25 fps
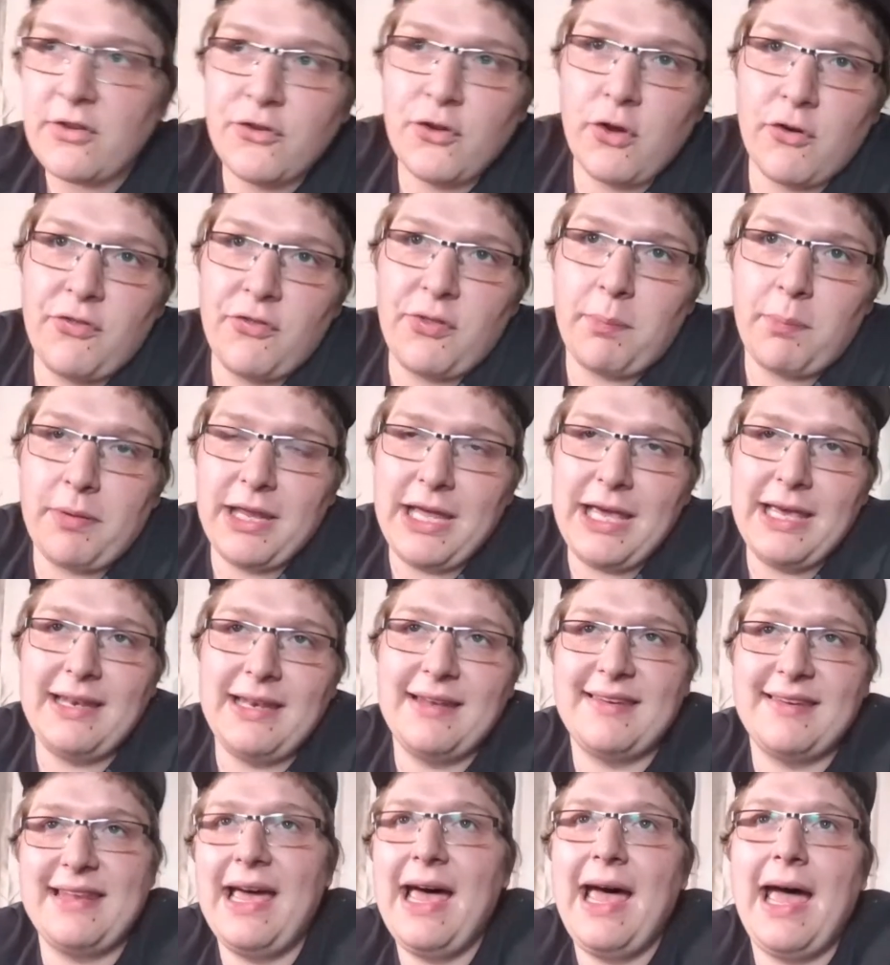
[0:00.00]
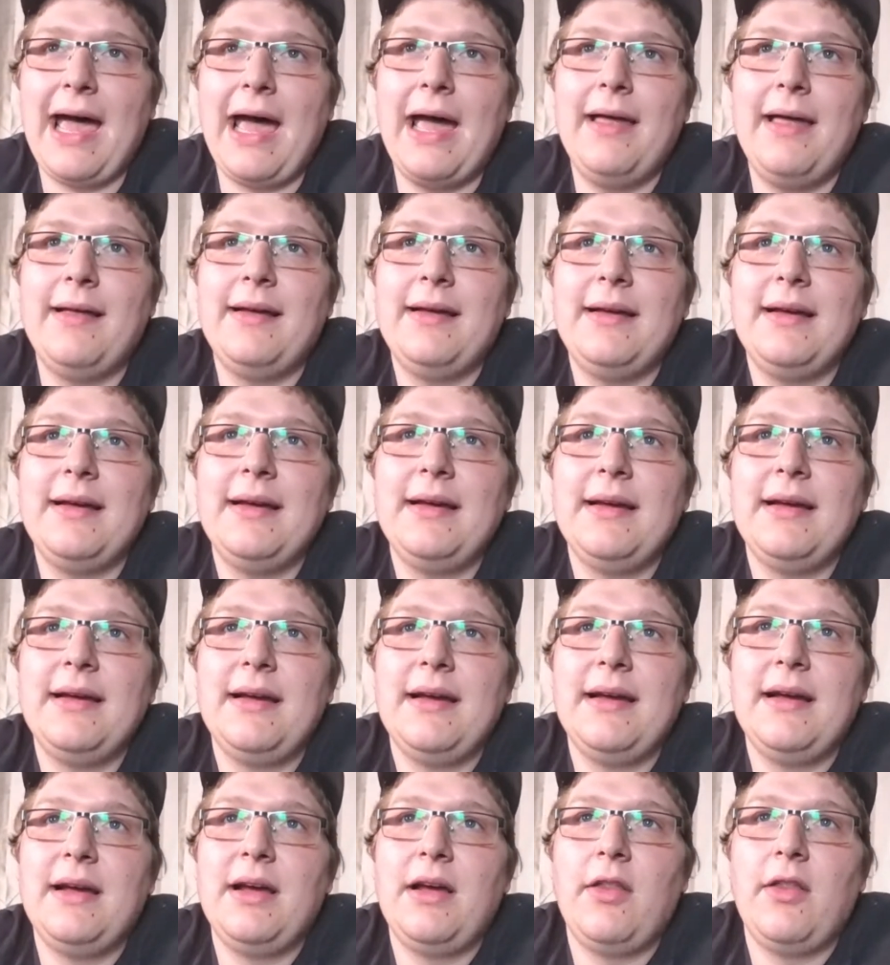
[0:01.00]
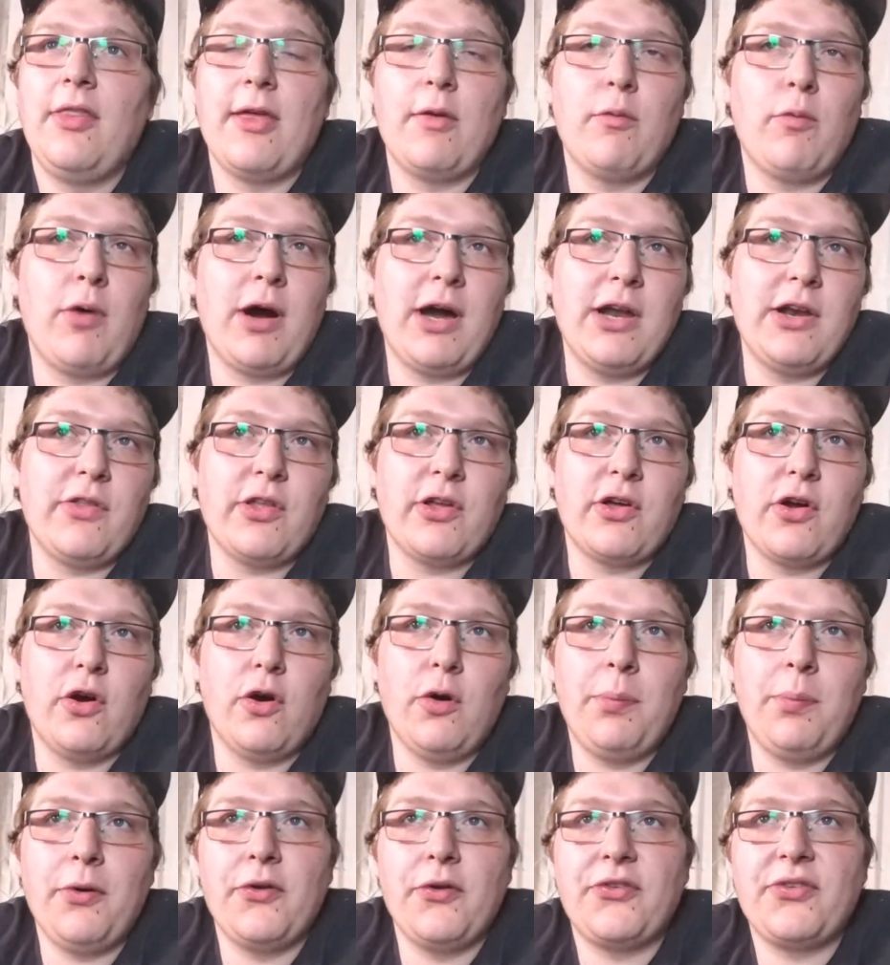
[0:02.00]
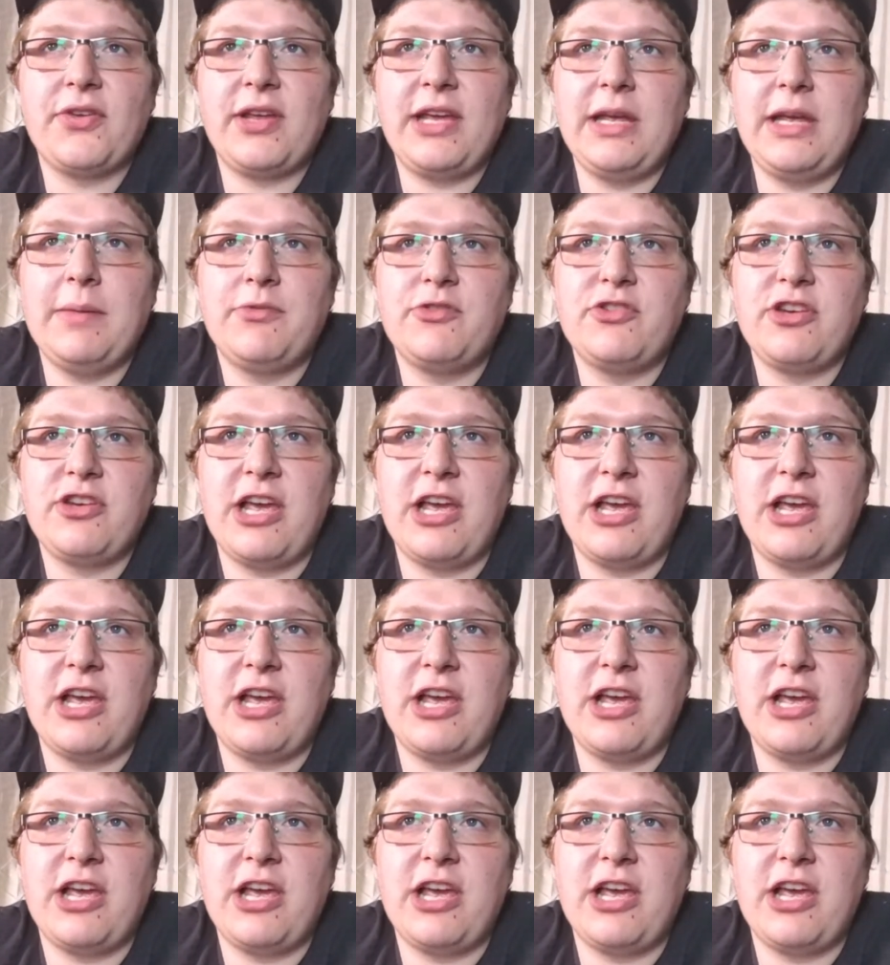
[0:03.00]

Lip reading: So if the plan is that, then why did the goalposts keep